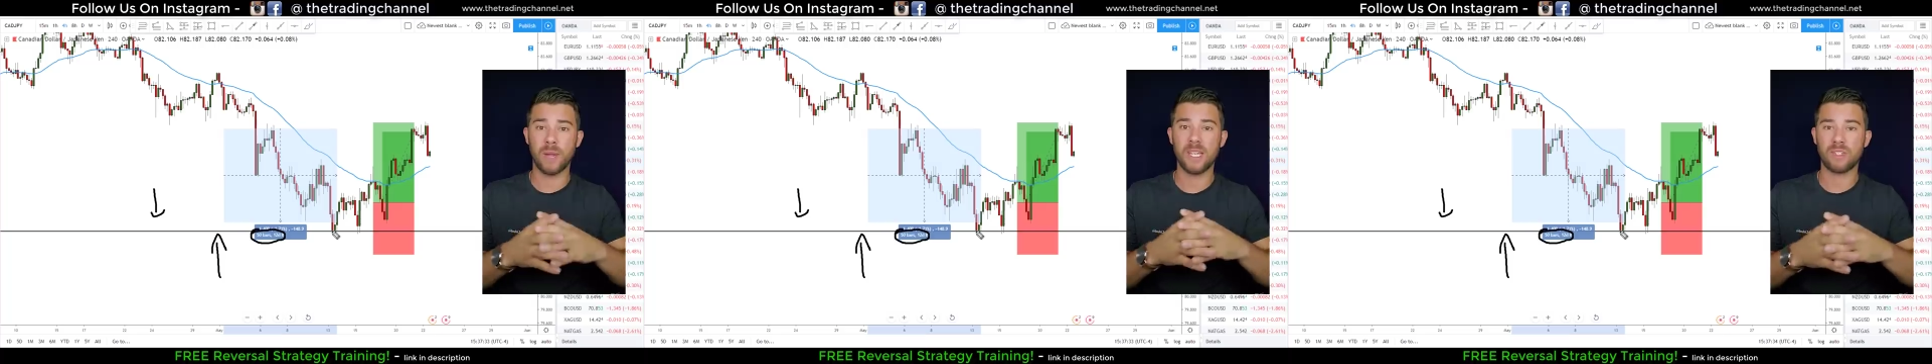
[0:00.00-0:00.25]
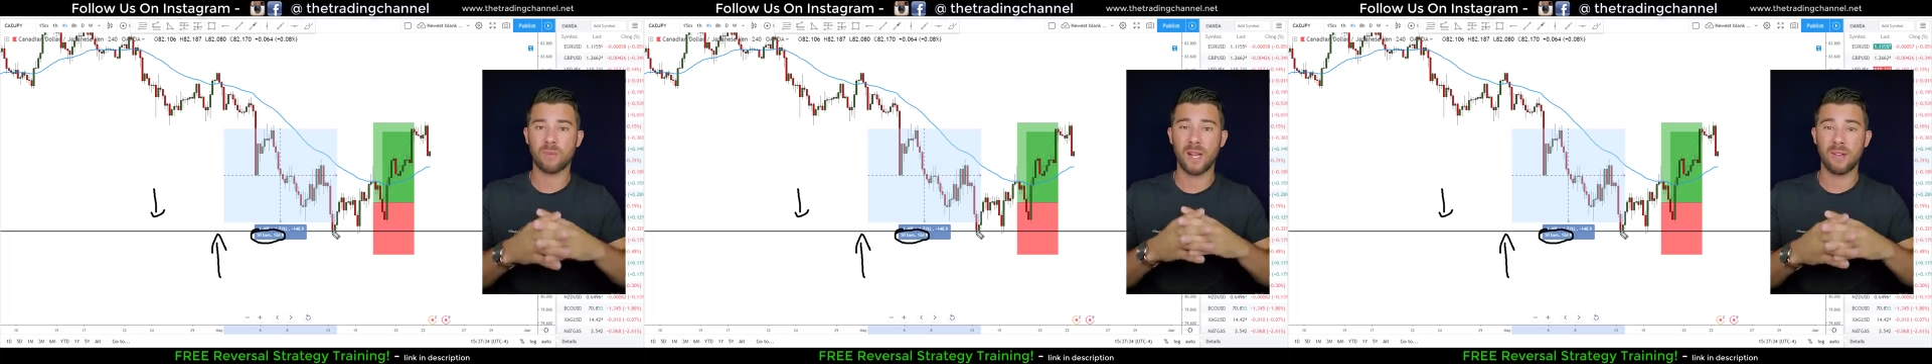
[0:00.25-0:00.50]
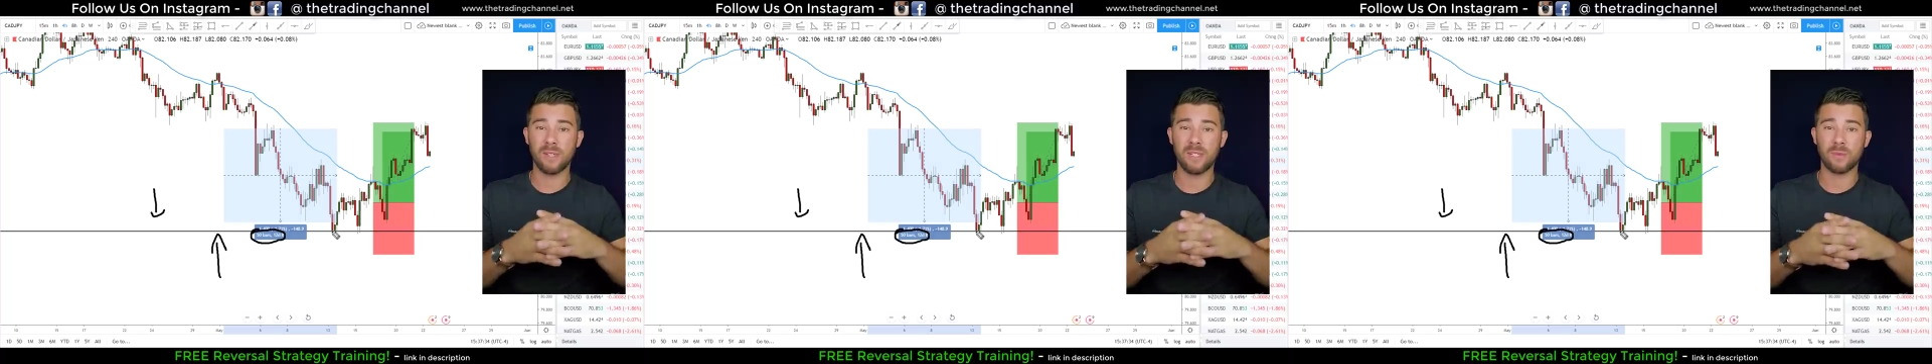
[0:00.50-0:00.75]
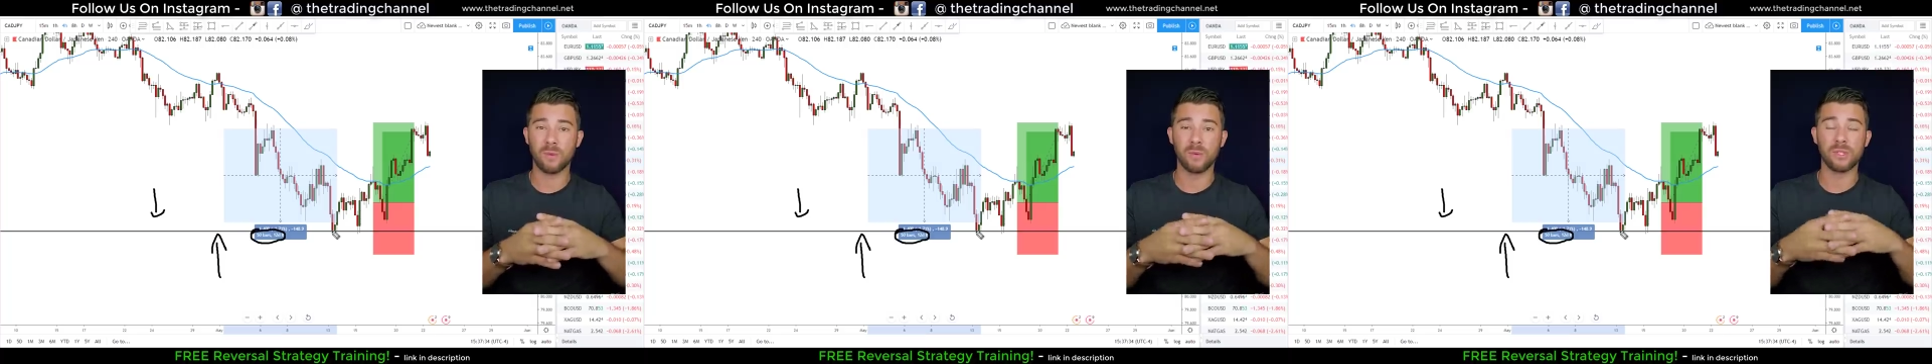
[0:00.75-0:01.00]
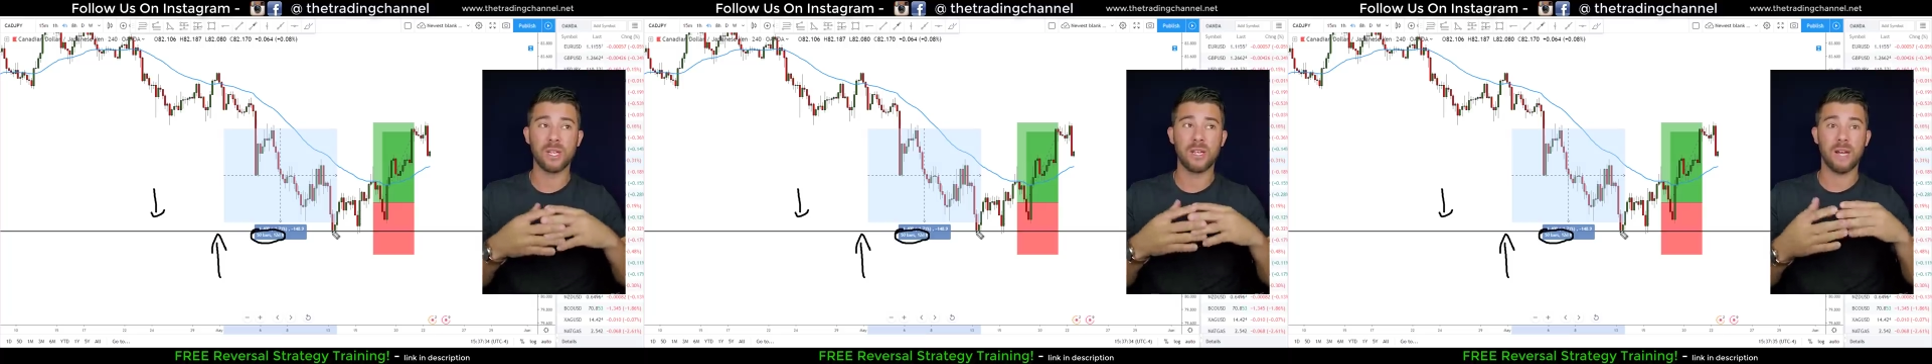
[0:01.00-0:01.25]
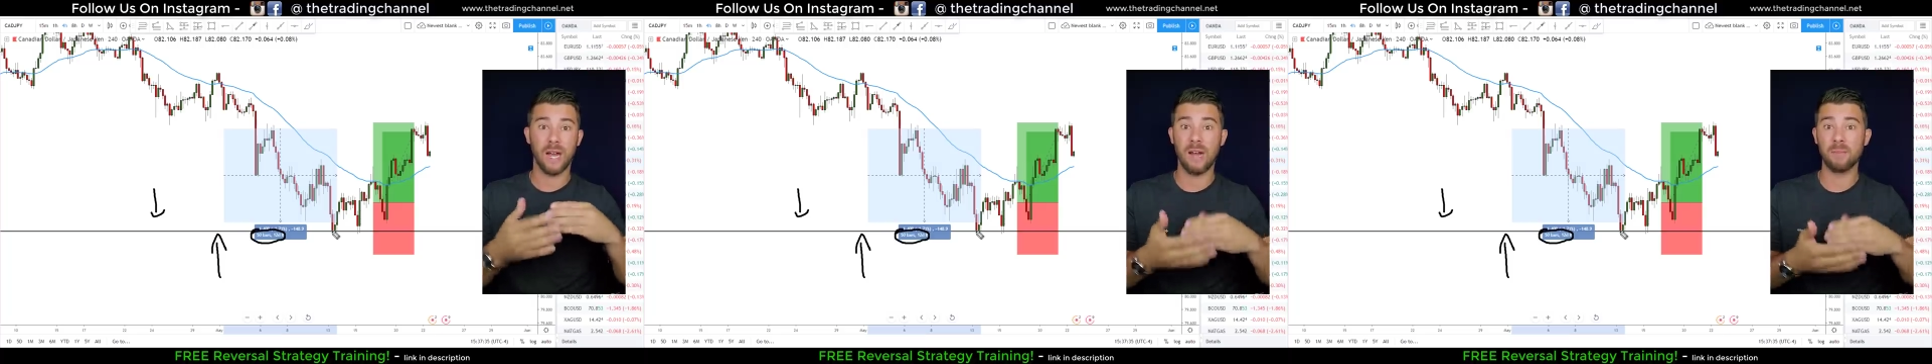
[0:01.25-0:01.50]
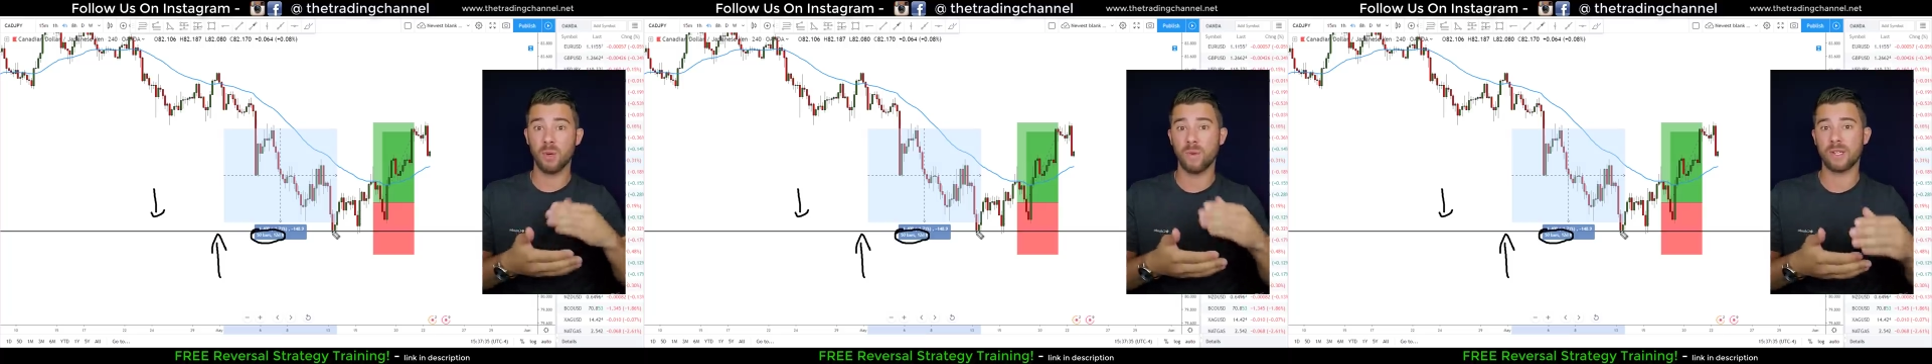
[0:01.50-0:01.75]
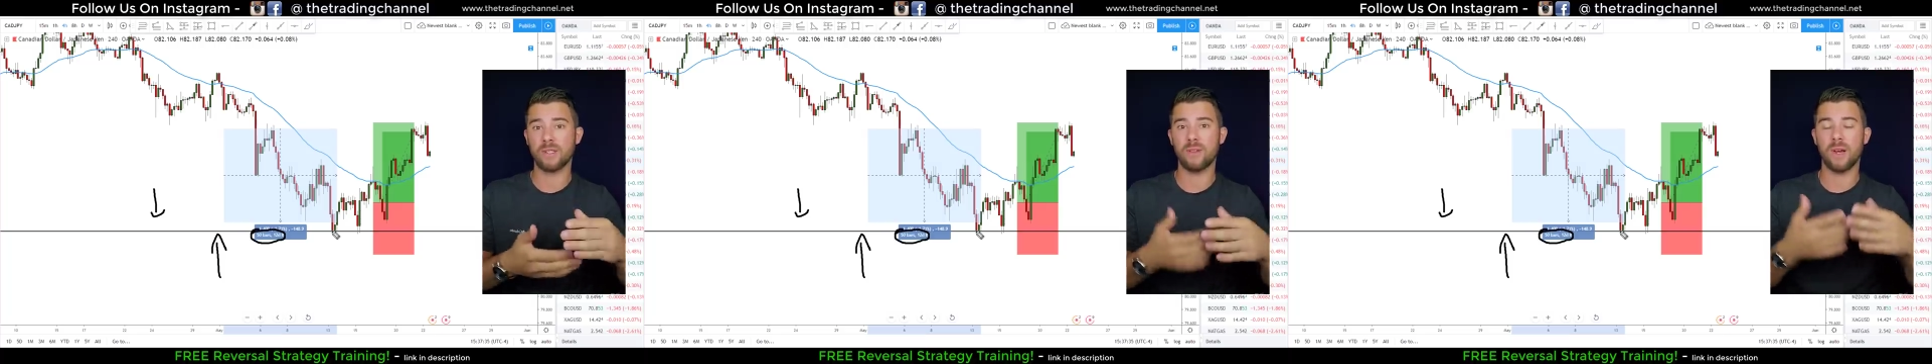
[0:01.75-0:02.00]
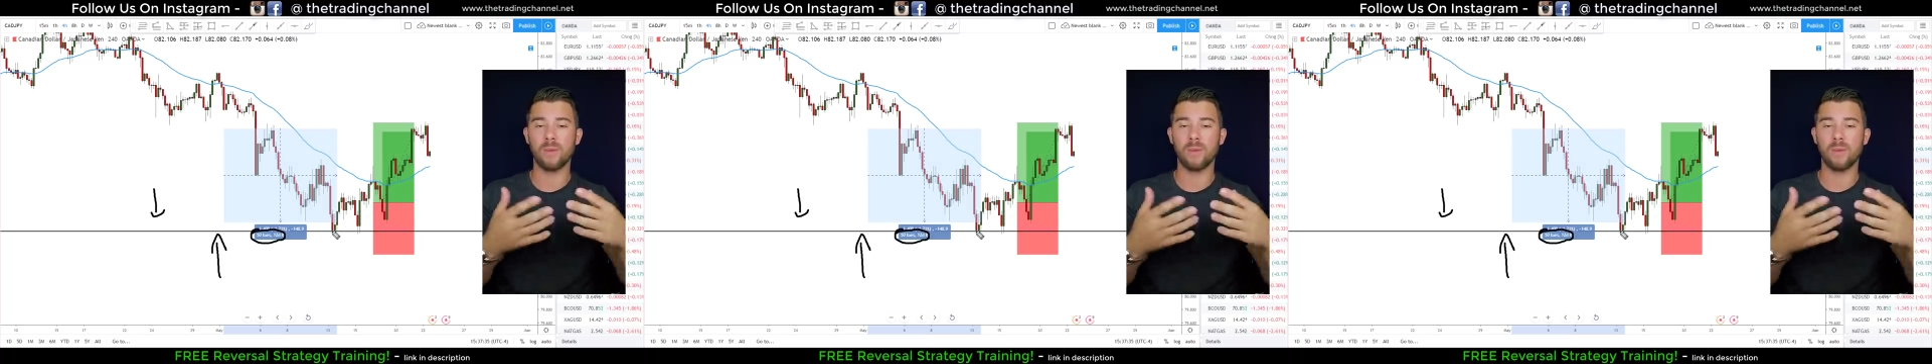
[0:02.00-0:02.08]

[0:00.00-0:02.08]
based around these rules. I'm going to.